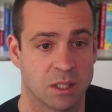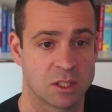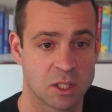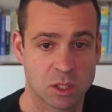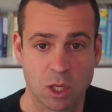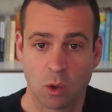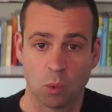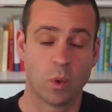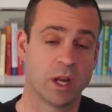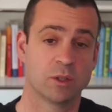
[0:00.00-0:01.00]
This is
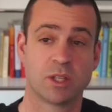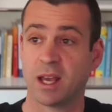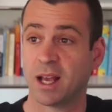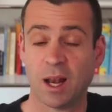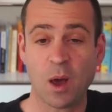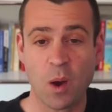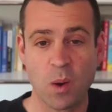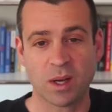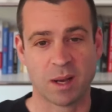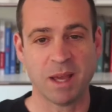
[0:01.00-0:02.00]
when you say,
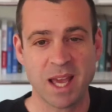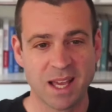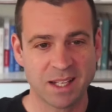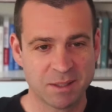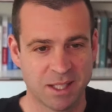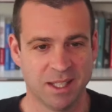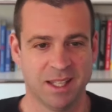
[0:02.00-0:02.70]
hello, come in.